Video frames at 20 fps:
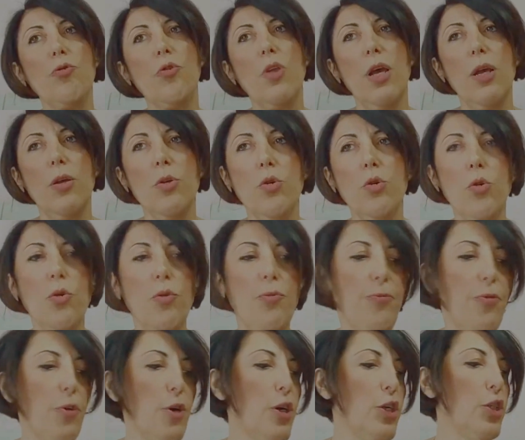You
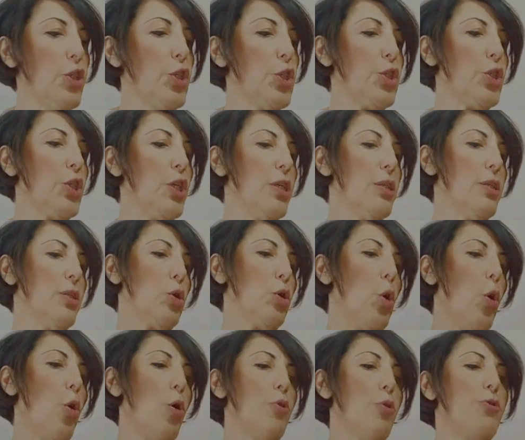first
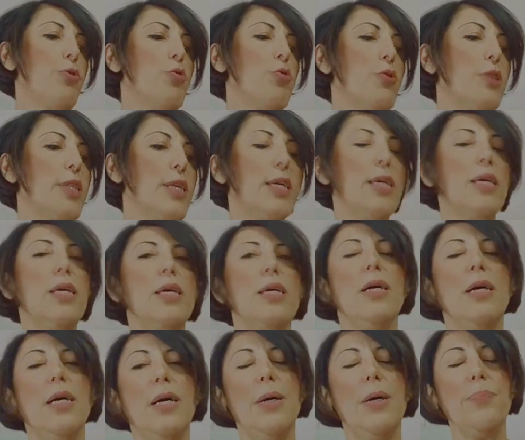go to the
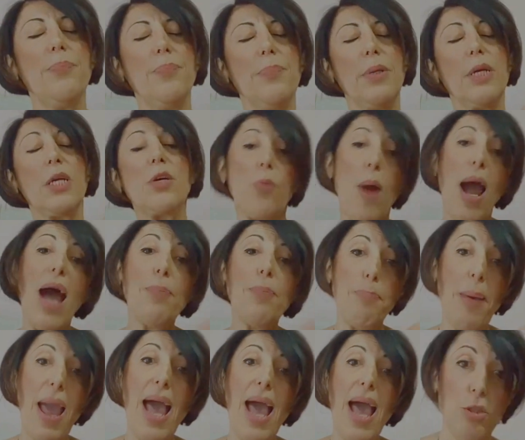ground
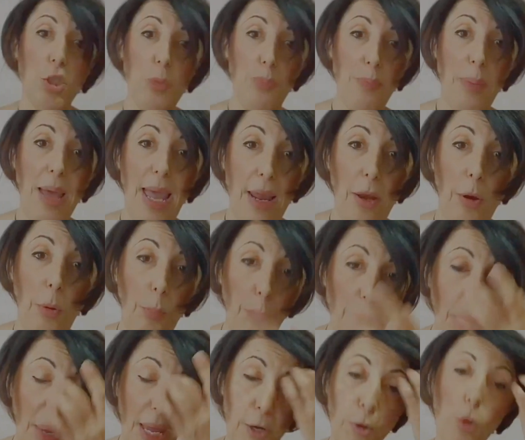balance
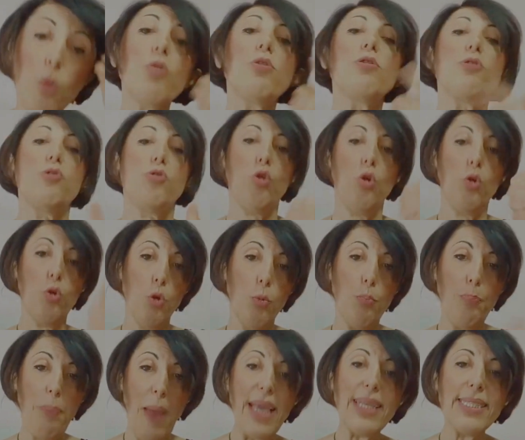menu. So you
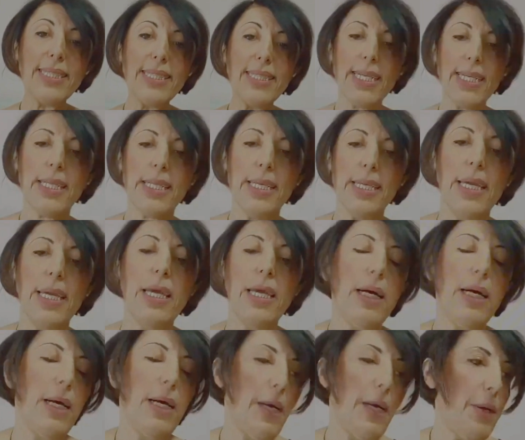basically
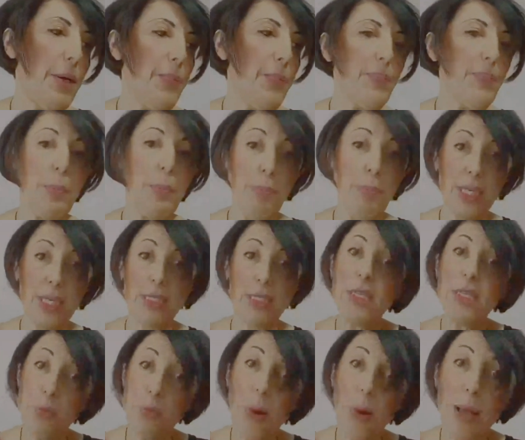press the
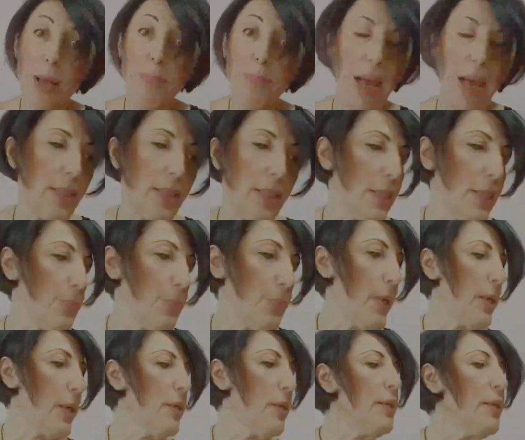ground balance
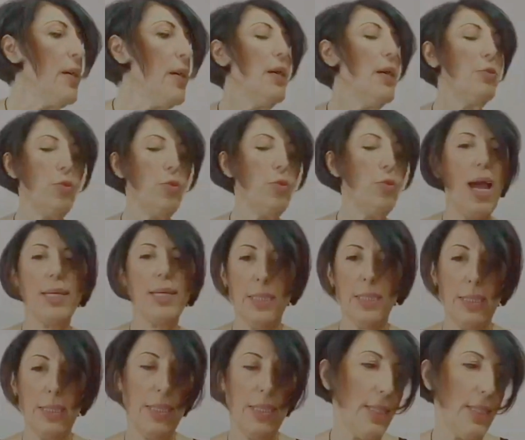button to
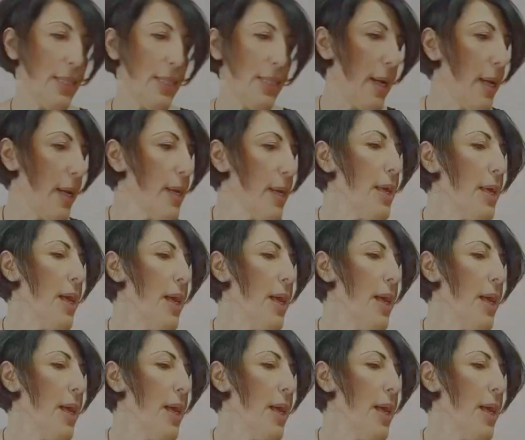access the setting.